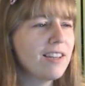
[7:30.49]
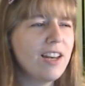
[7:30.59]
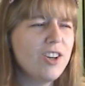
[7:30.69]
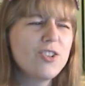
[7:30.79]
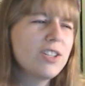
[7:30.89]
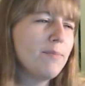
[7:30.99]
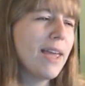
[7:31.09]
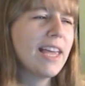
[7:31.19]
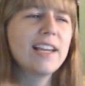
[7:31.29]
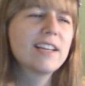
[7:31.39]
that you're just
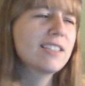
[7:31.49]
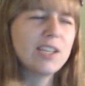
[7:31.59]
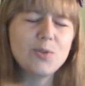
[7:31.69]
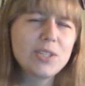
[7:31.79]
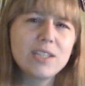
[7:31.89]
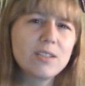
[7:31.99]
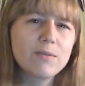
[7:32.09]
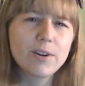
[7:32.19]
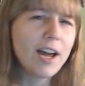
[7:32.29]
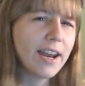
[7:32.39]
making excuses
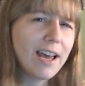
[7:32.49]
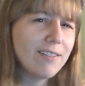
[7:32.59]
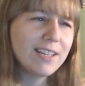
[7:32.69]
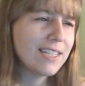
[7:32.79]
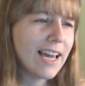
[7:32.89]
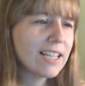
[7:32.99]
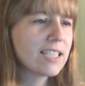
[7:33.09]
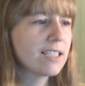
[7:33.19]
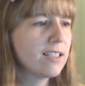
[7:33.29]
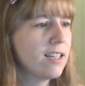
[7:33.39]
for not having sex?